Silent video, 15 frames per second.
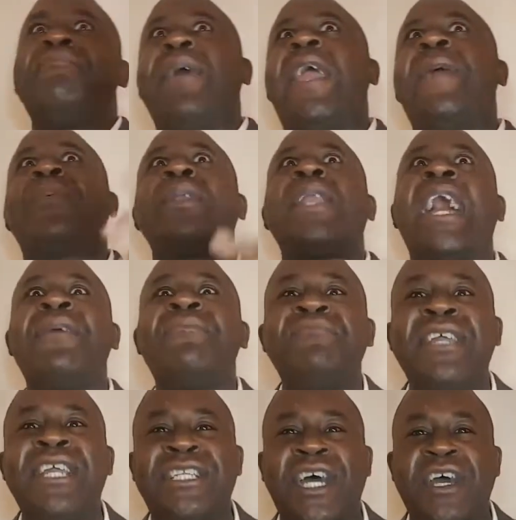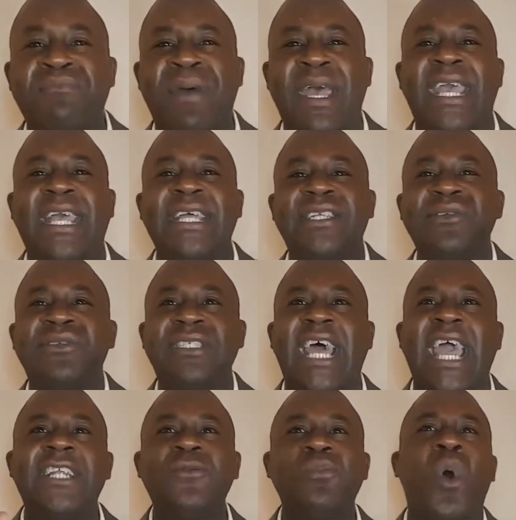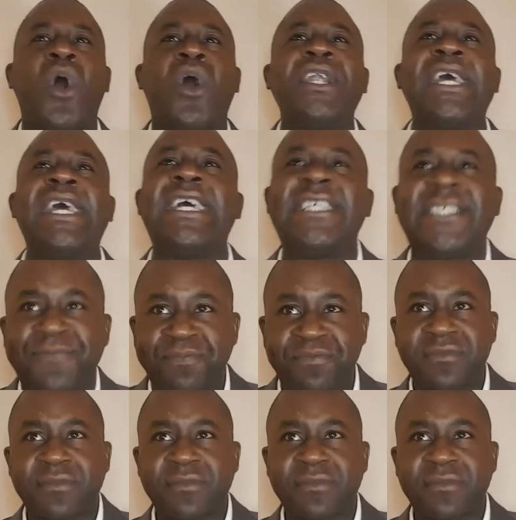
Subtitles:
people like me don't make it. So stage one is